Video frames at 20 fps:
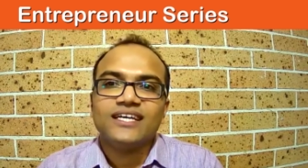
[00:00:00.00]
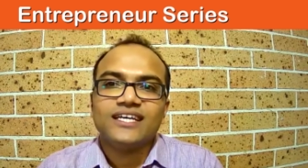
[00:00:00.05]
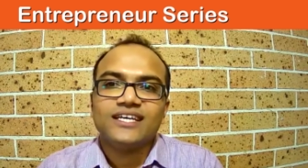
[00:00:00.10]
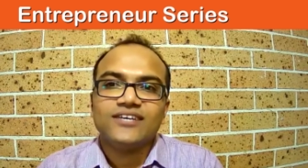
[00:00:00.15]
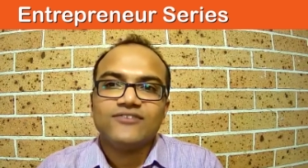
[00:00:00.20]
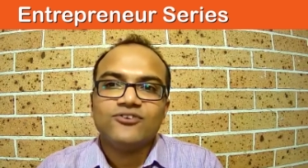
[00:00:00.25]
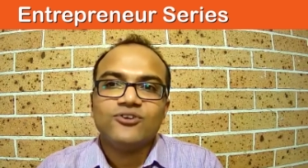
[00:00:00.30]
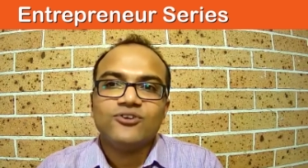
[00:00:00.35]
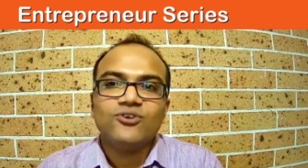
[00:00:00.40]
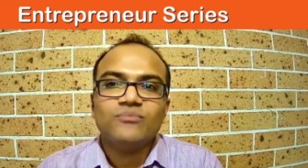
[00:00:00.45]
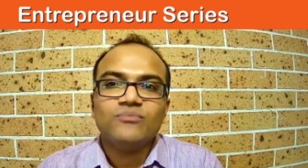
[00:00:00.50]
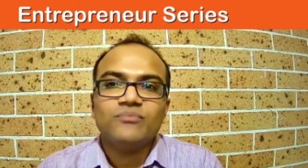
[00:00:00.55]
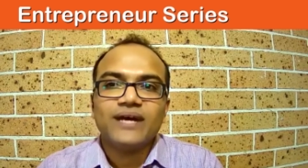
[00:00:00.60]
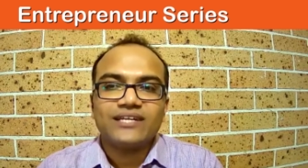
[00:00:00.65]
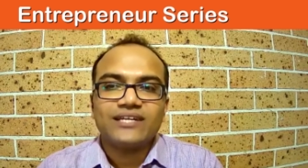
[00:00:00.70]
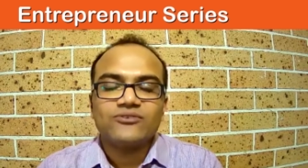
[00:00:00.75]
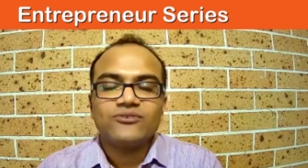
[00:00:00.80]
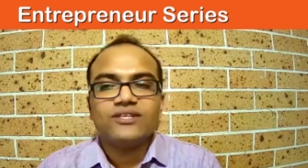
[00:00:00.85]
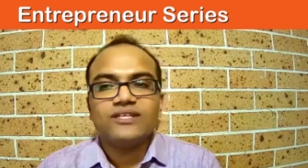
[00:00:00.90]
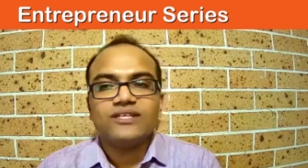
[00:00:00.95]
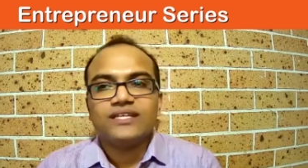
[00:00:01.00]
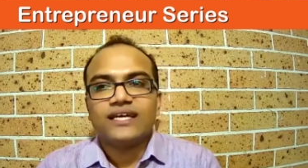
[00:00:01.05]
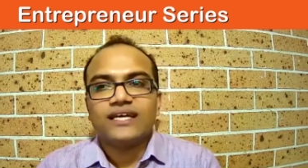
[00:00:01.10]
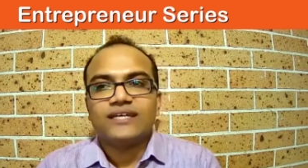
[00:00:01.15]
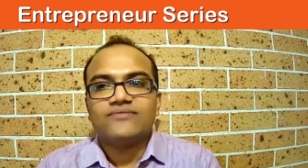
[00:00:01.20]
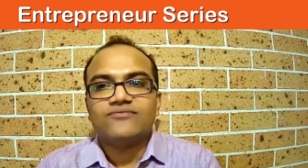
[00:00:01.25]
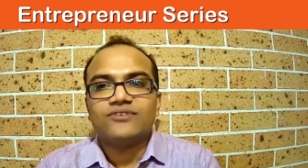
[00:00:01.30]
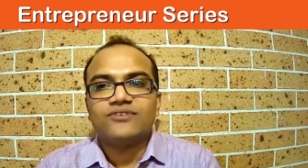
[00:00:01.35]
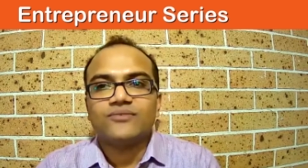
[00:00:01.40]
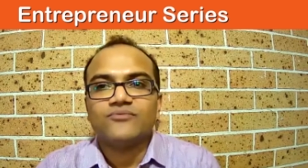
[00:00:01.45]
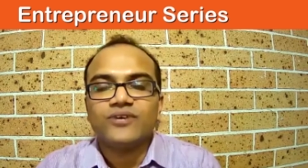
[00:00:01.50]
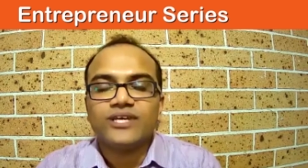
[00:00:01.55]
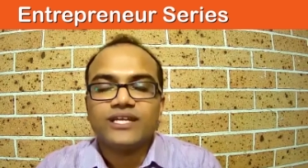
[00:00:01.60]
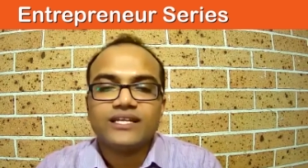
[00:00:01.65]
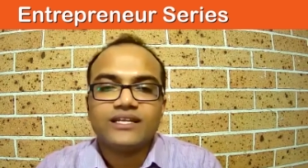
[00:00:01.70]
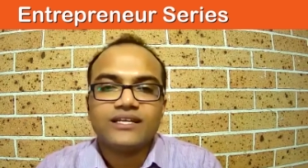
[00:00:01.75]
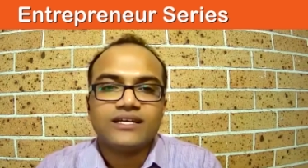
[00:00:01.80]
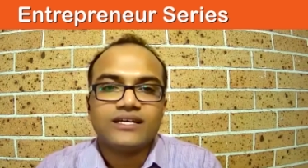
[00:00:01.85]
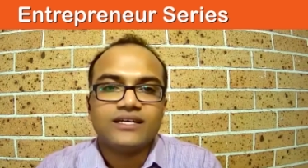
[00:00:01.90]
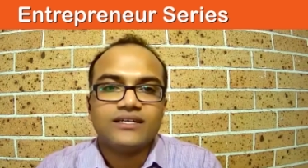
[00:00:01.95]
if you look back to the time from
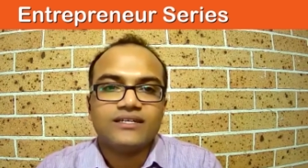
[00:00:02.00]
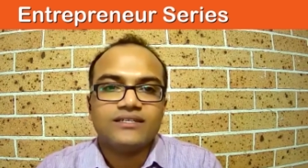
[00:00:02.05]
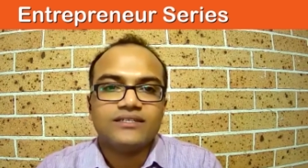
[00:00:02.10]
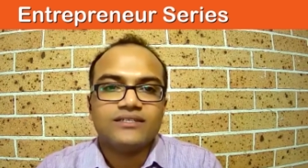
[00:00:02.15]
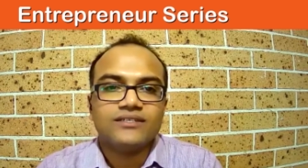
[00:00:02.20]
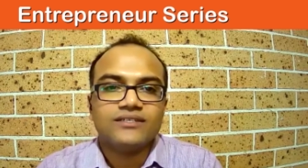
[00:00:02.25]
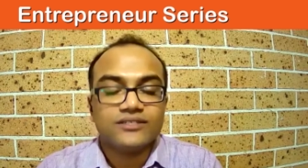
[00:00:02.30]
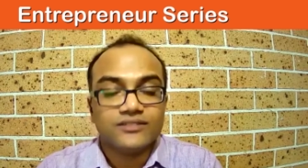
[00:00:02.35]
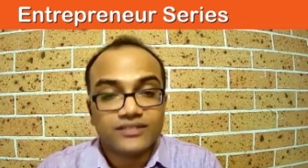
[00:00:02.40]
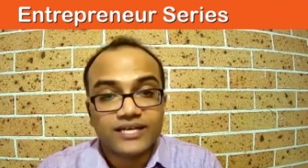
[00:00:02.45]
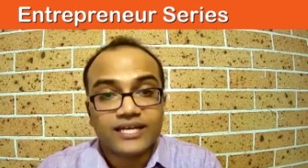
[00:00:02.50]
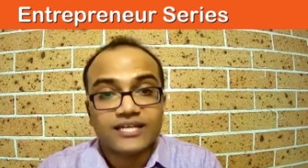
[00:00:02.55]
when the